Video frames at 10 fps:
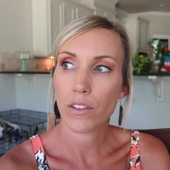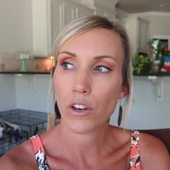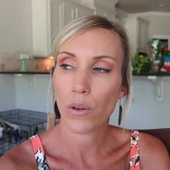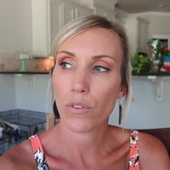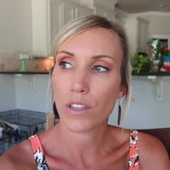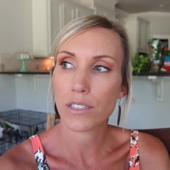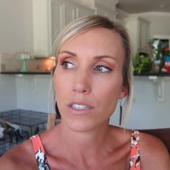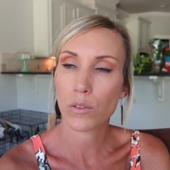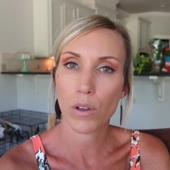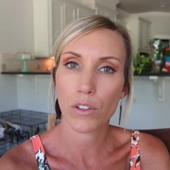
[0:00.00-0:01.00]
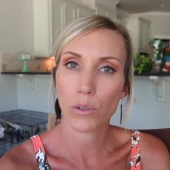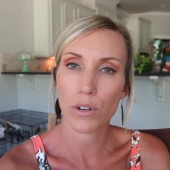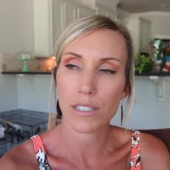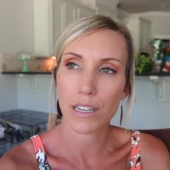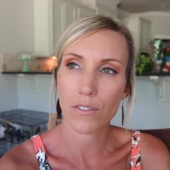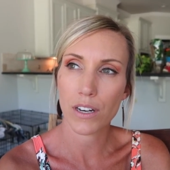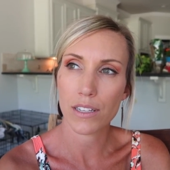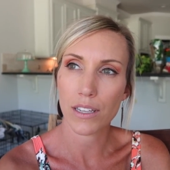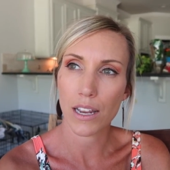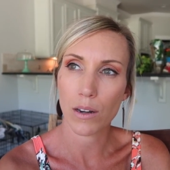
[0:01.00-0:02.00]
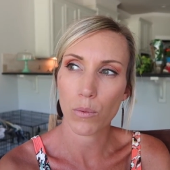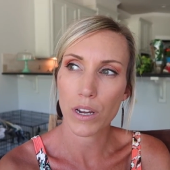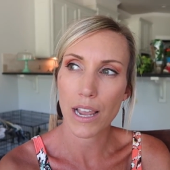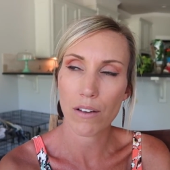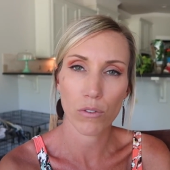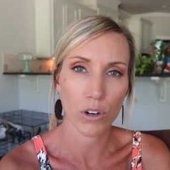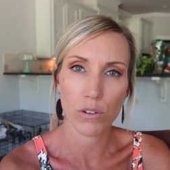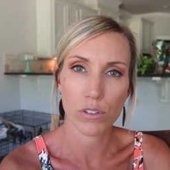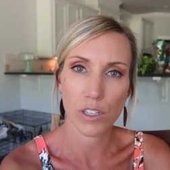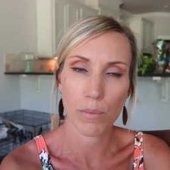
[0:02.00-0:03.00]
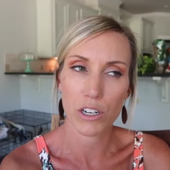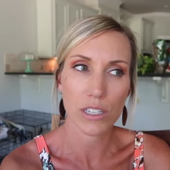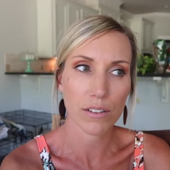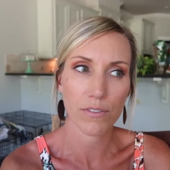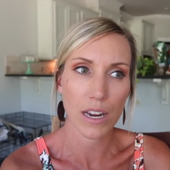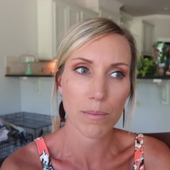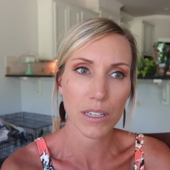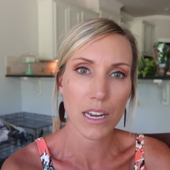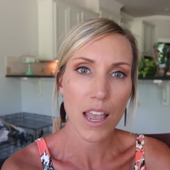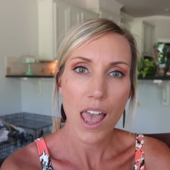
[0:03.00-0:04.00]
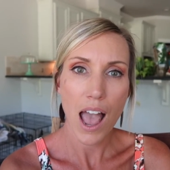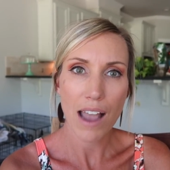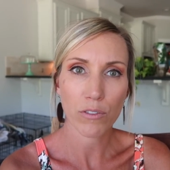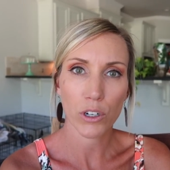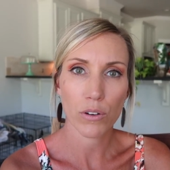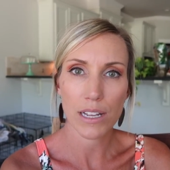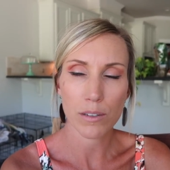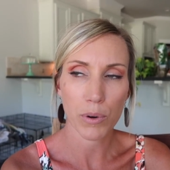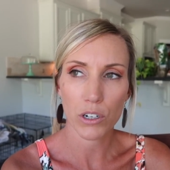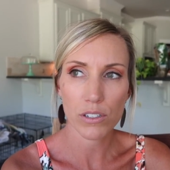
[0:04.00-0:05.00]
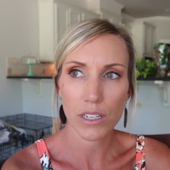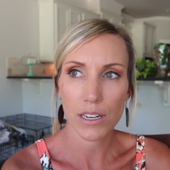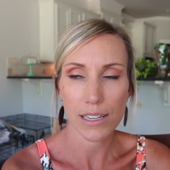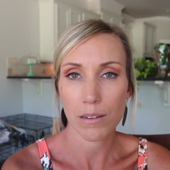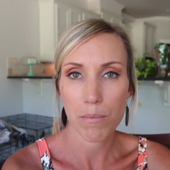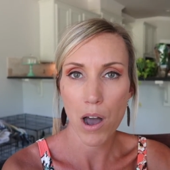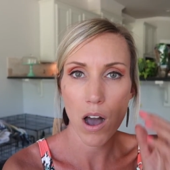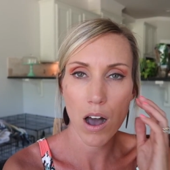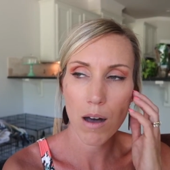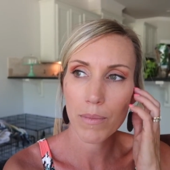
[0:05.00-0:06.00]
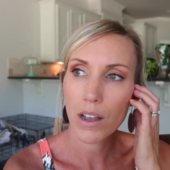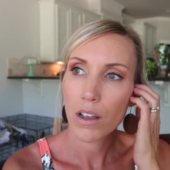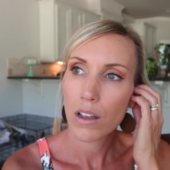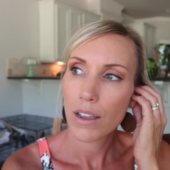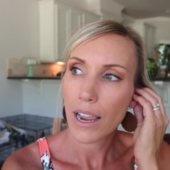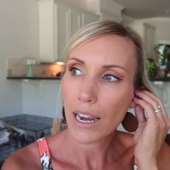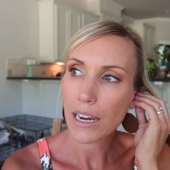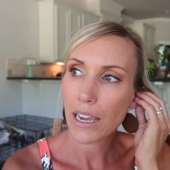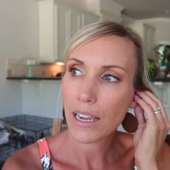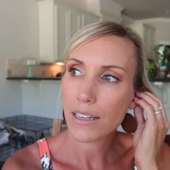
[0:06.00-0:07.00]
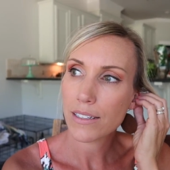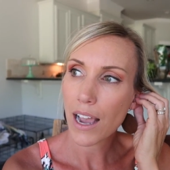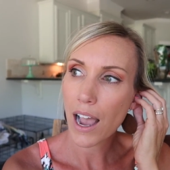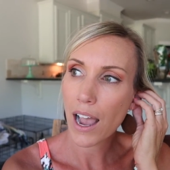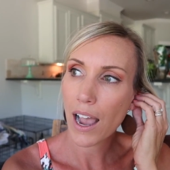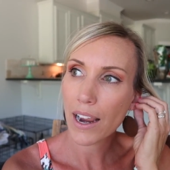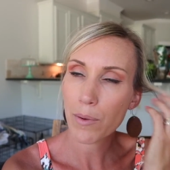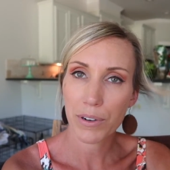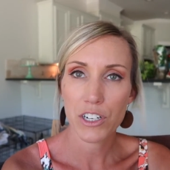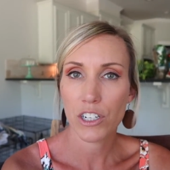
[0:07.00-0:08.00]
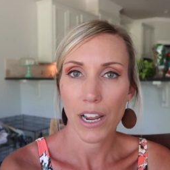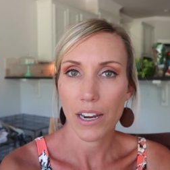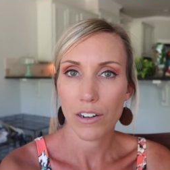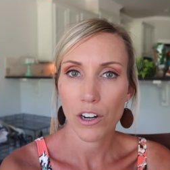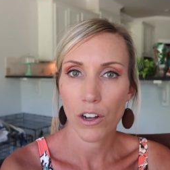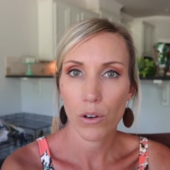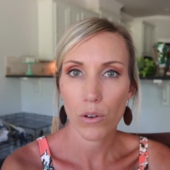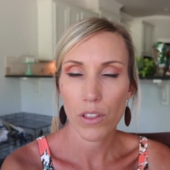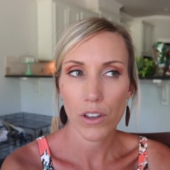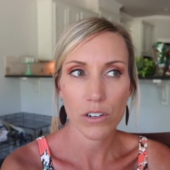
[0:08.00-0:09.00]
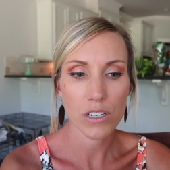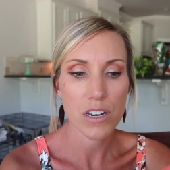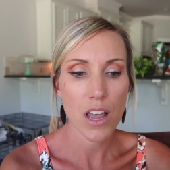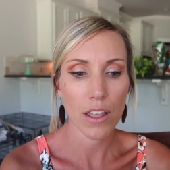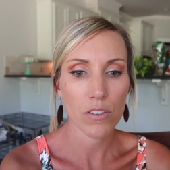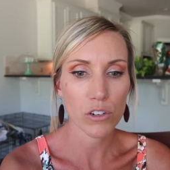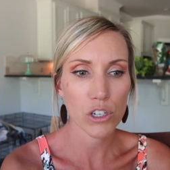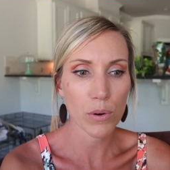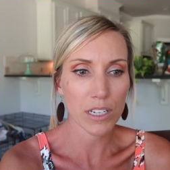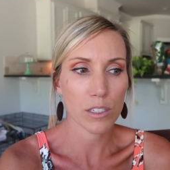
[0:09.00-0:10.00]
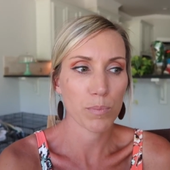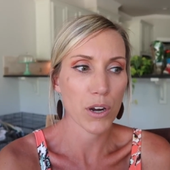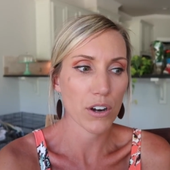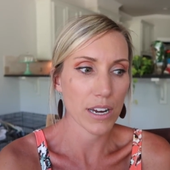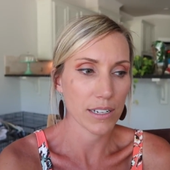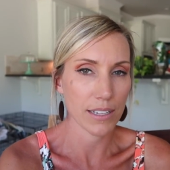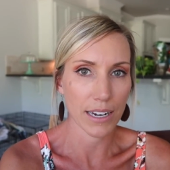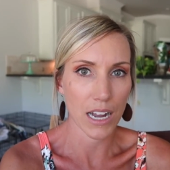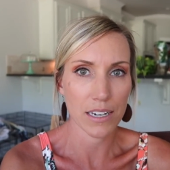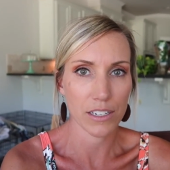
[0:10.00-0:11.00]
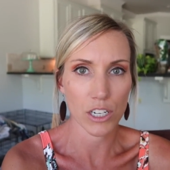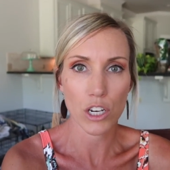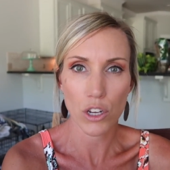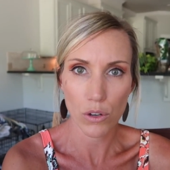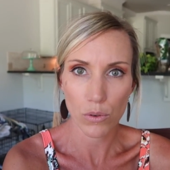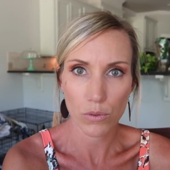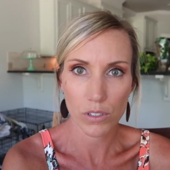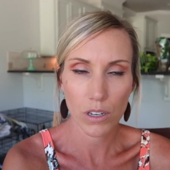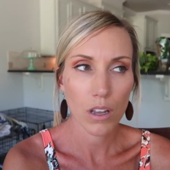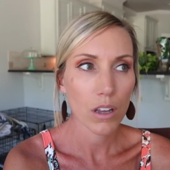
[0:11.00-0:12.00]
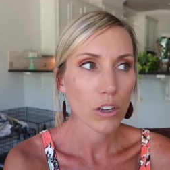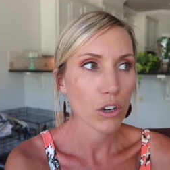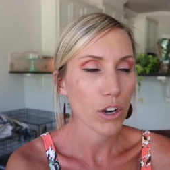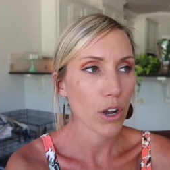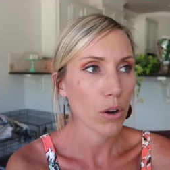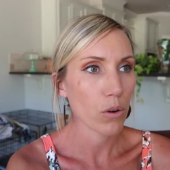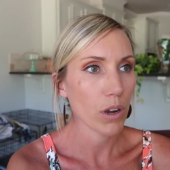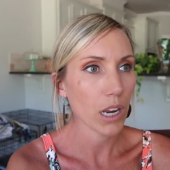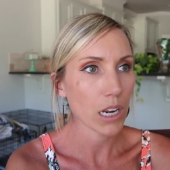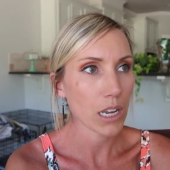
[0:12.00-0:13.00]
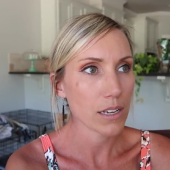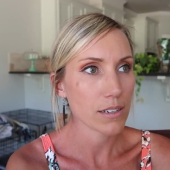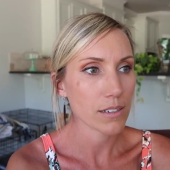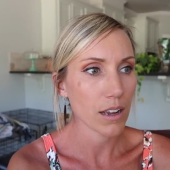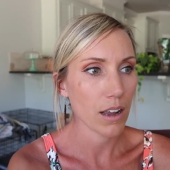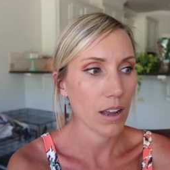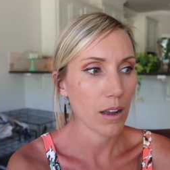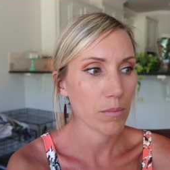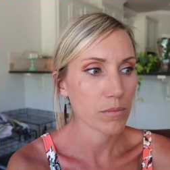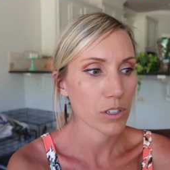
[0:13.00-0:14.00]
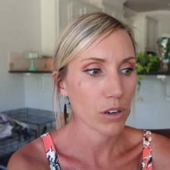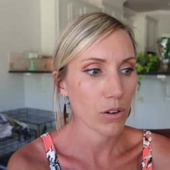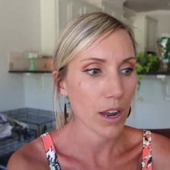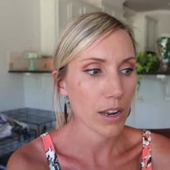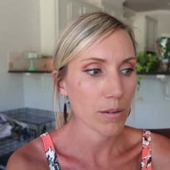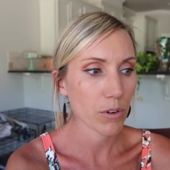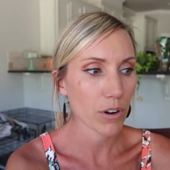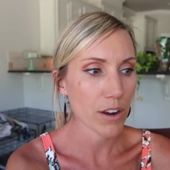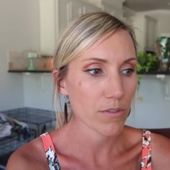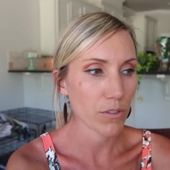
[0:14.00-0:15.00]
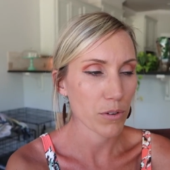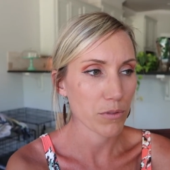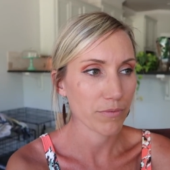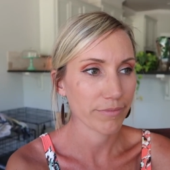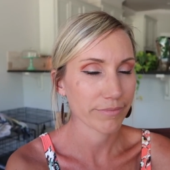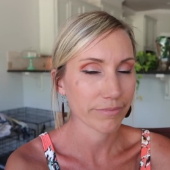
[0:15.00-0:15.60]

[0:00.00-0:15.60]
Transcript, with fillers: you know, this is what the Lord has given us. And we have grown so much as a family. I've grown as a person, as a mom, and I appreciate, you know, there's not there's no experience that God doesn't use, you know, and um, so I am grateful.